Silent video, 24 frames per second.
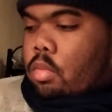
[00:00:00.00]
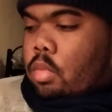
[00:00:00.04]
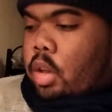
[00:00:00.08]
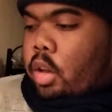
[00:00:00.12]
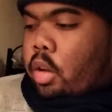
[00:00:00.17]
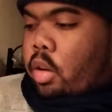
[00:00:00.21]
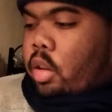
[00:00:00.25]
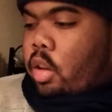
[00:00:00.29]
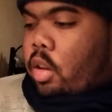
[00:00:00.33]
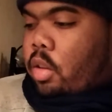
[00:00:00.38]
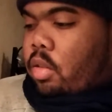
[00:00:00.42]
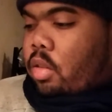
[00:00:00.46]

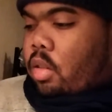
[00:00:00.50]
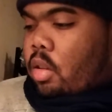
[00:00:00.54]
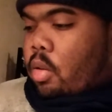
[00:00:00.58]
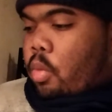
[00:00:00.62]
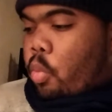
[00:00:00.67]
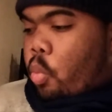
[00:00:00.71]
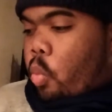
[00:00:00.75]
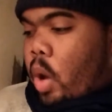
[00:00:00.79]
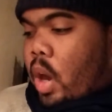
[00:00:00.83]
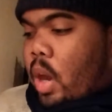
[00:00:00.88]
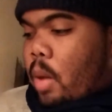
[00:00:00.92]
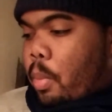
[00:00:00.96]
You're gonna use the
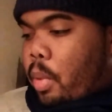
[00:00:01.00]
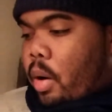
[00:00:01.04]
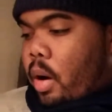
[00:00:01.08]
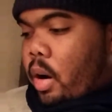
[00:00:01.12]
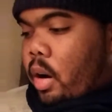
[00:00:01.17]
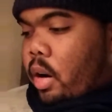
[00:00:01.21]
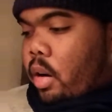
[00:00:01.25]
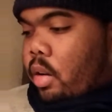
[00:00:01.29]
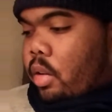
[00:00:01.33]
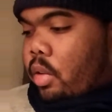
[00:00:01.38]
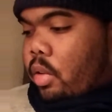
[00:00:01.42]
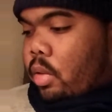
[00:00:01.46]
white
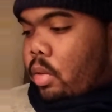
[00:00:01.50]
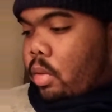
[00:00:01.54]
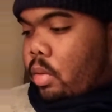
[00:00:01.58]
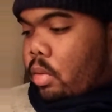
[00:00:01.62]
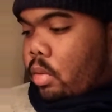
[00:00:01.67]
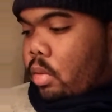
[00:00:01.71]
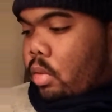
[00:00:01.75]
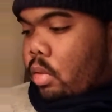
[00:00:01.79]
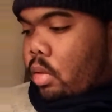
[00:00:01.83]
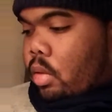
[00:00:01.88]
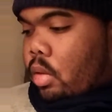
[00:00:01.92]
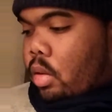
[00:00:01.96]
part
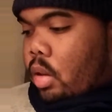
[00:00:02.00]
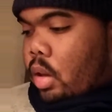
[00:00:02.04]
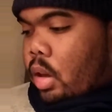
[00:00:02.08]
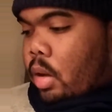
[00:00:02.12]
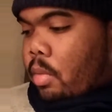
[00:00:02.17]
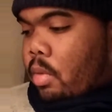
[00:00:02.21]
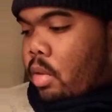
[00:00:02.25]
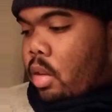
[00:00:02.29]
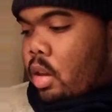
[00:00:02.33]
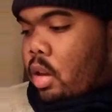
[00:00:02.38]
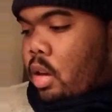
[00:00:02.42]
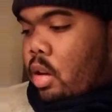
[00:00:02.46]

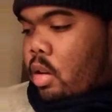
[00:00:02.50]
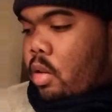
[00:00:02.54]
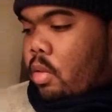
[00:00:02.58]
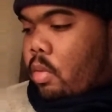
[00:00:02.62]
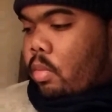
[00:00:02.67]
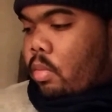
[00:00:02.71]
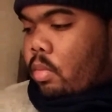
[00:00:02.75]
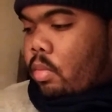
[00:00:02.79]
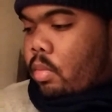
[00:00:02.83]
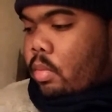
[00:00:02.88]
of the